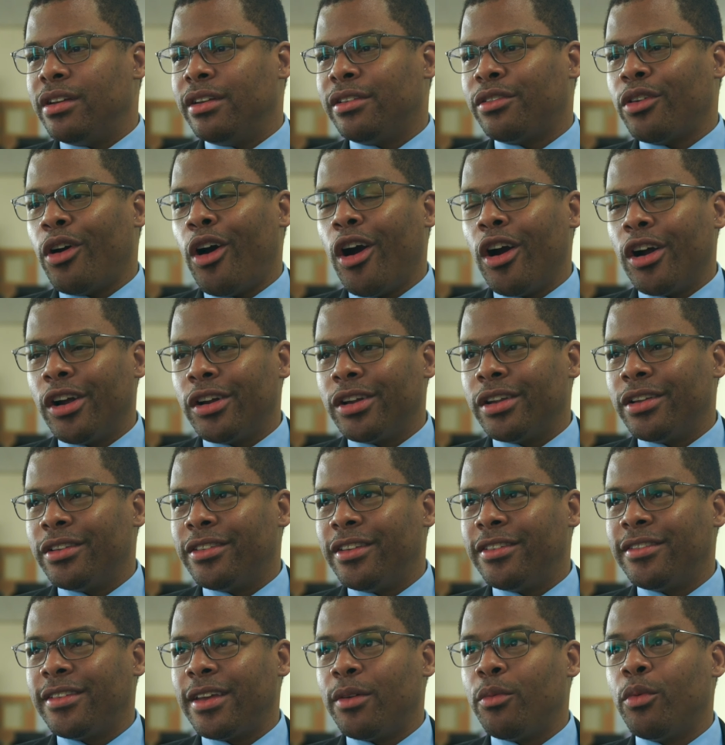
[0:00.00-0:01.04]
it's hard
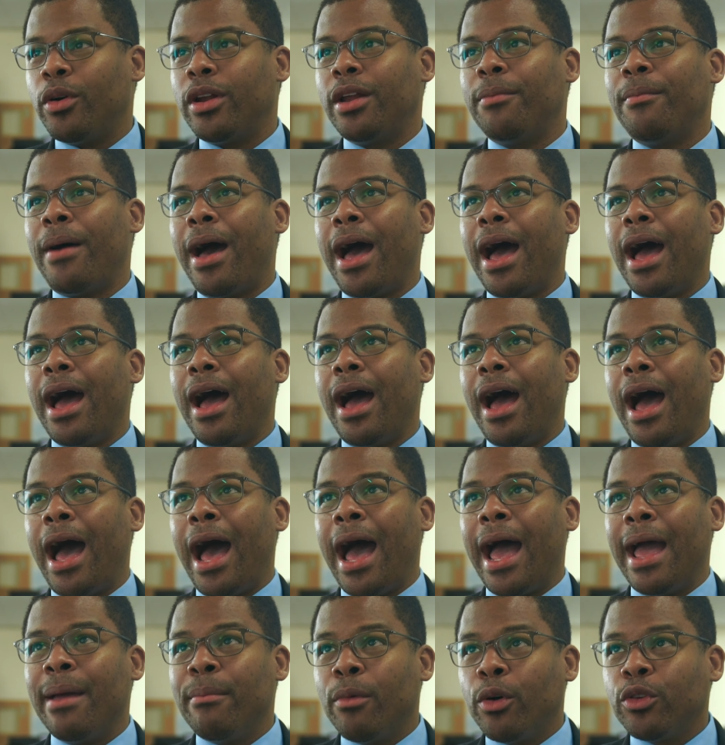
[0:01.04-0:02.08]
to say what am
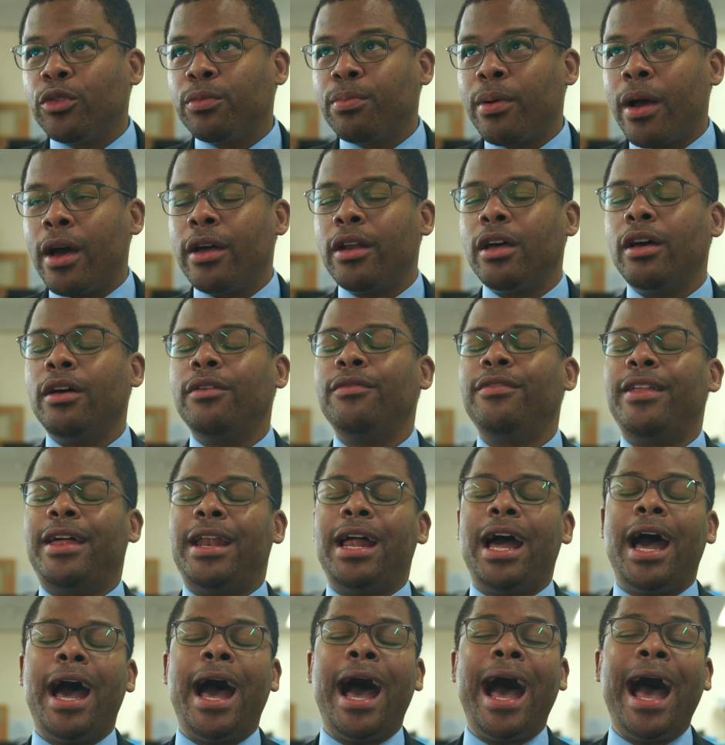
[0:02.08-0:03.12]
I most proud of
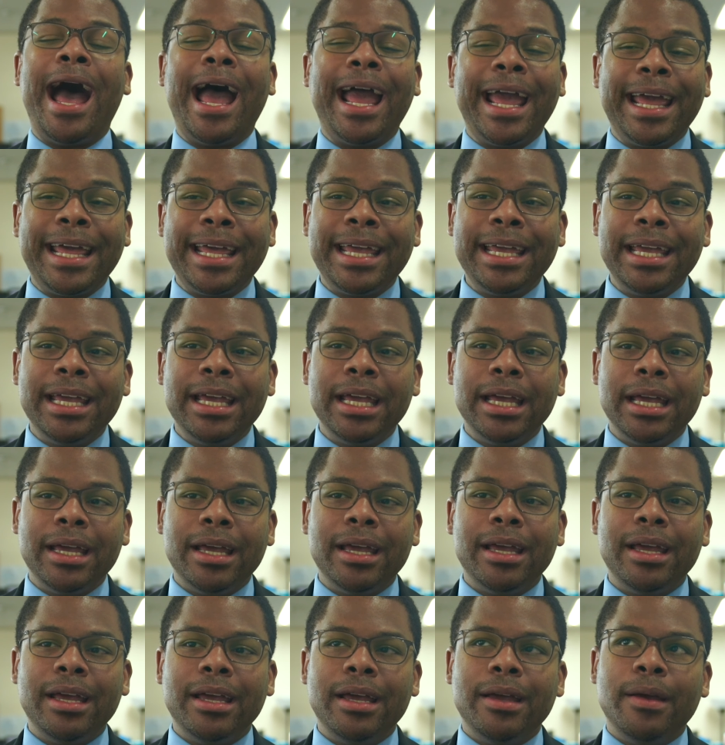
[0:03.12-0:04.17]
that I
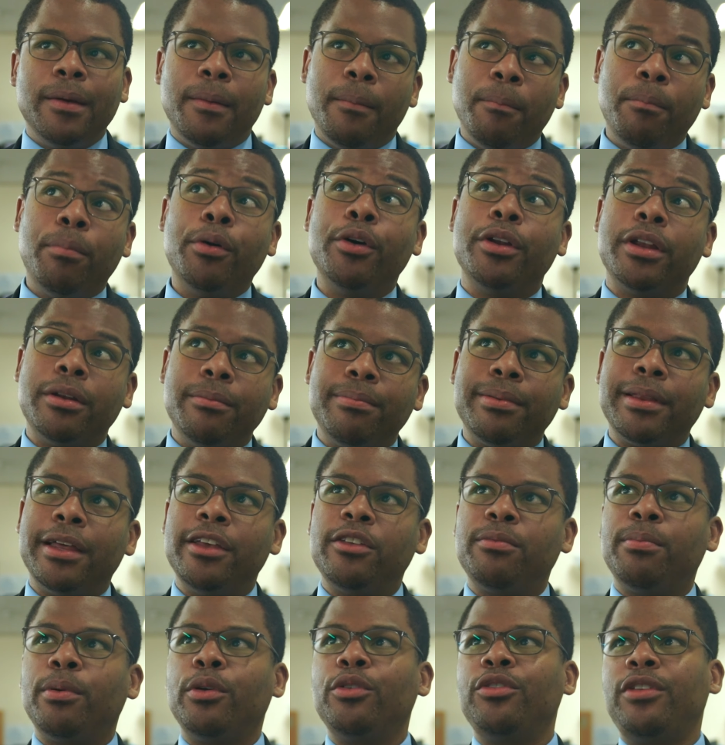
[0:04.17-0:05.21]
put in
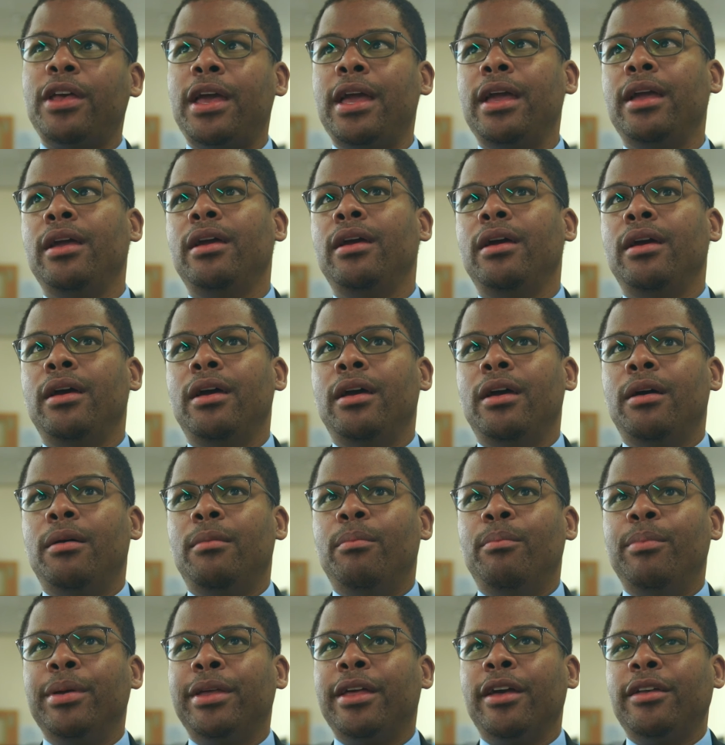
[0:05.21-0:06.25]
place per se,
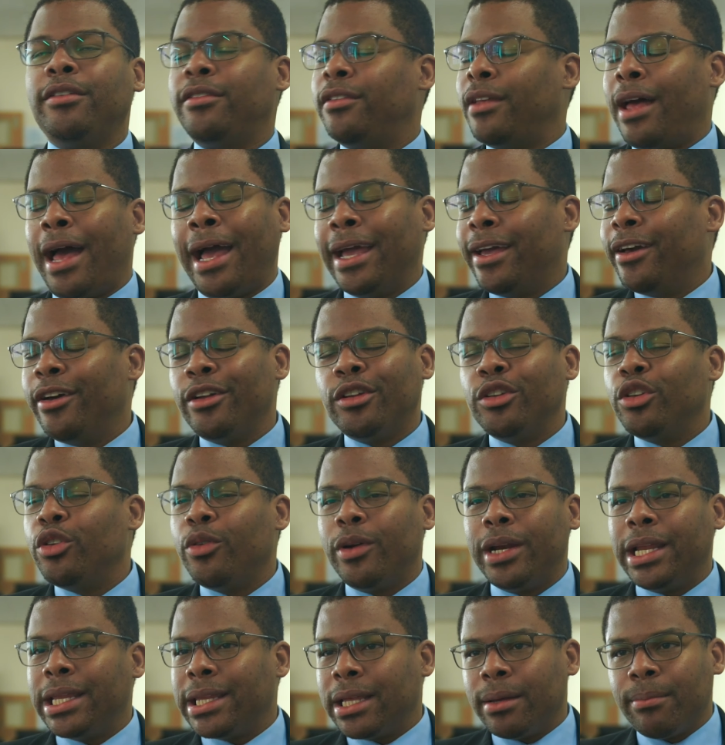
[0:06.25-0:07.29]
because I couldn't
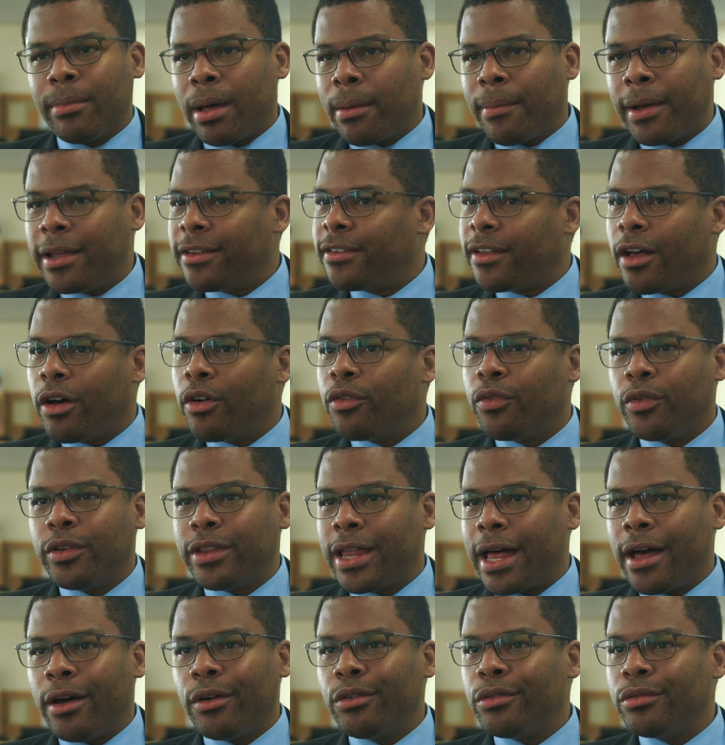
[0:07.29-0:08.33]
do anything by myself
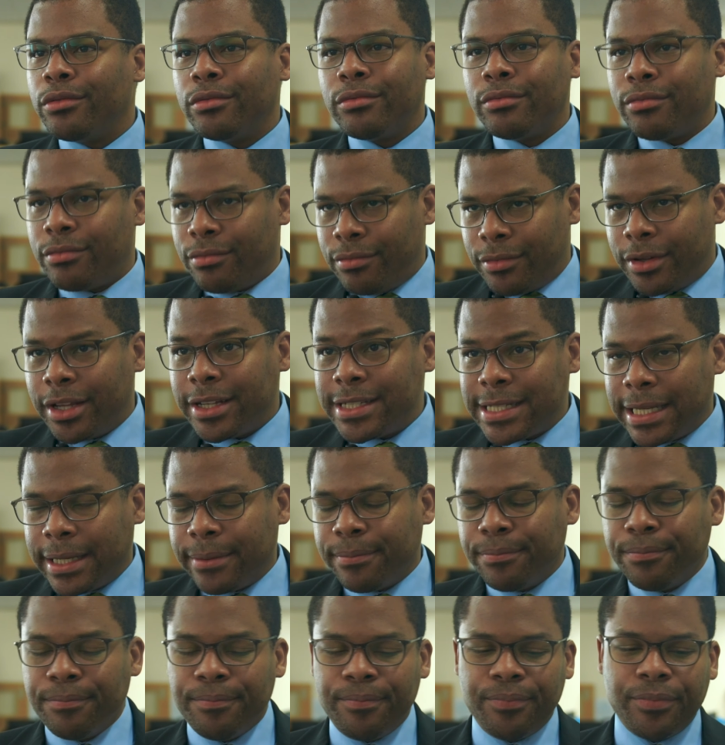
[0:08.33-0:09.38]
without the
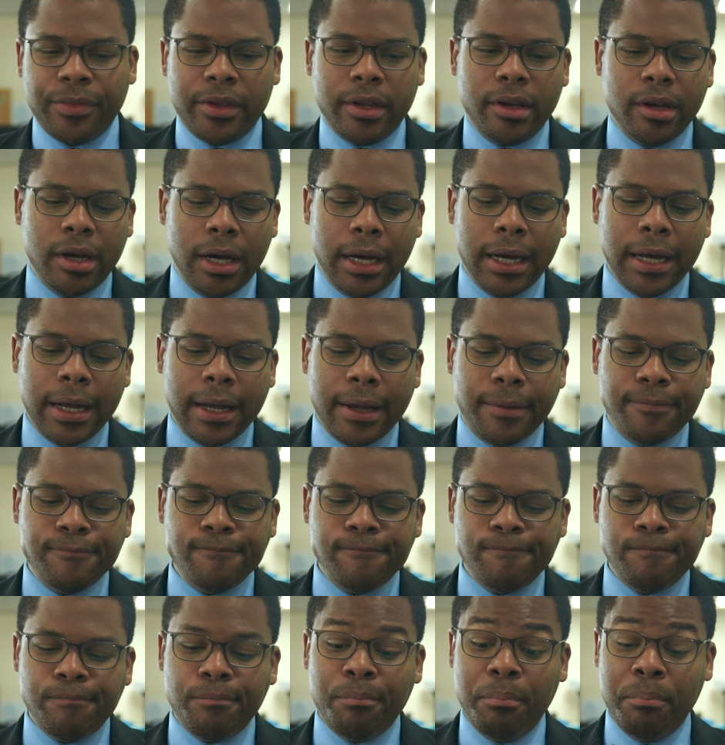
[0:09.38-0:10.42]
team. Um,
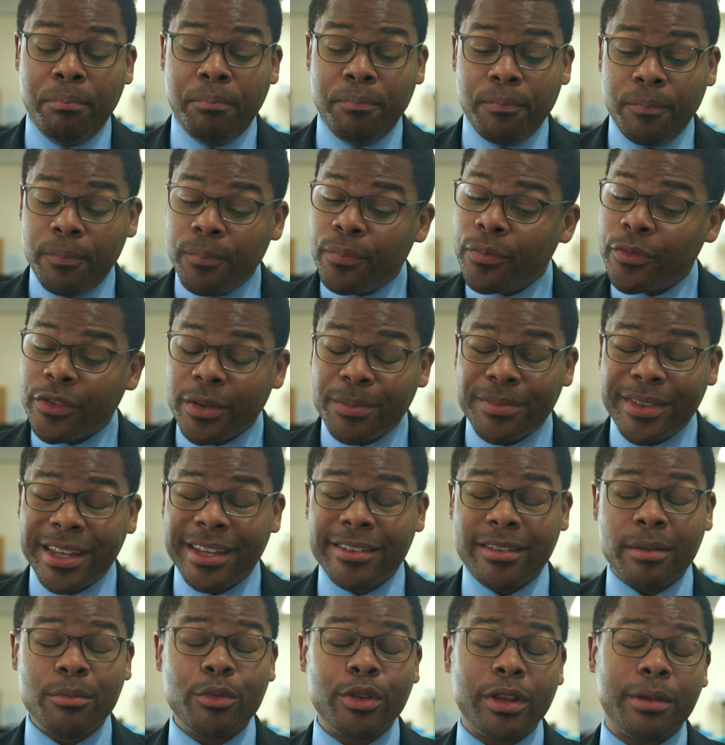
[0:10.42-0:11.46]
some
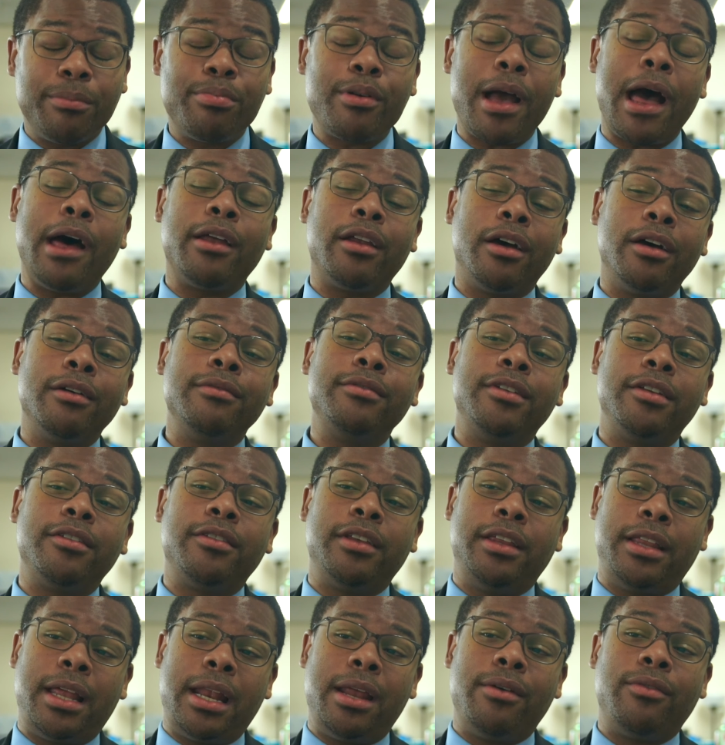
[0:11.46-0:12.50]
things I'm really proud of to
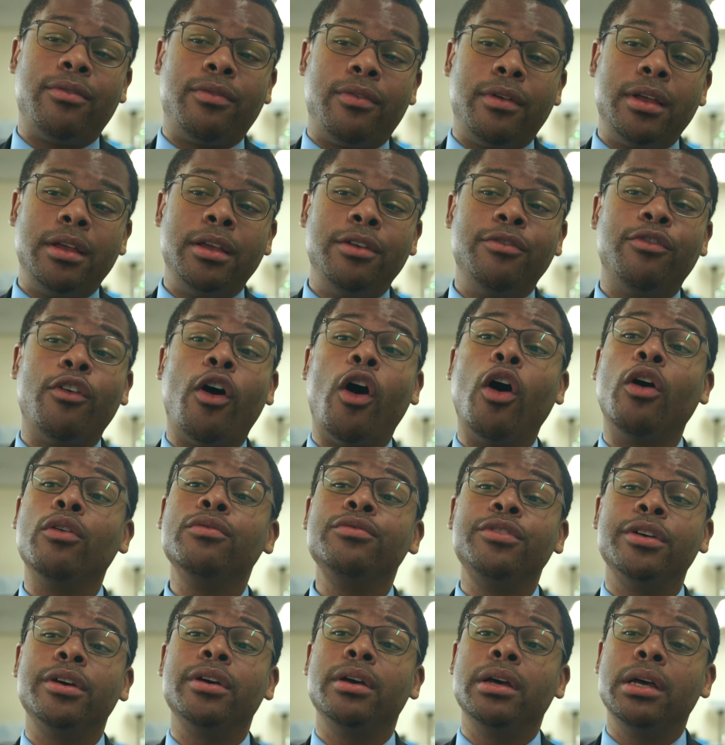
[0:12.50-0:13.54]
see that have
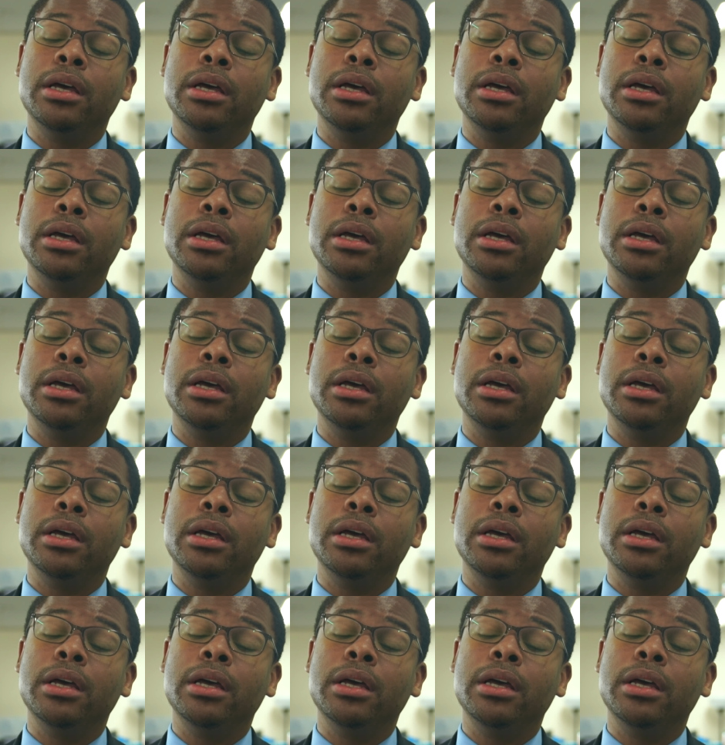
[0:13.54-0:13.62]
evolved.